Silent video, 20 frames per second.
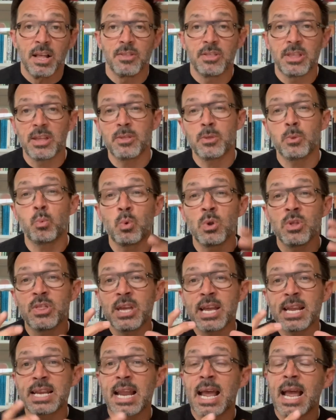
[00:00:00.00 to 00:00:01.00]
that were
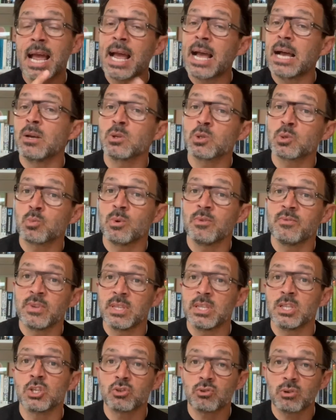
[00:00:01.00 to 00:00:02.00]
then housed
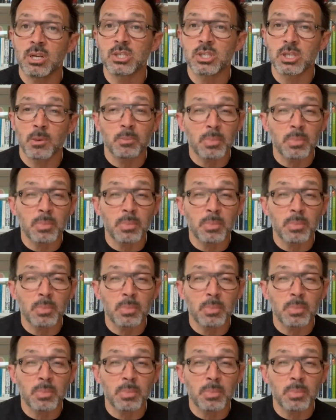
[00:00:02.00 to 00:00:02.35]
within the structure,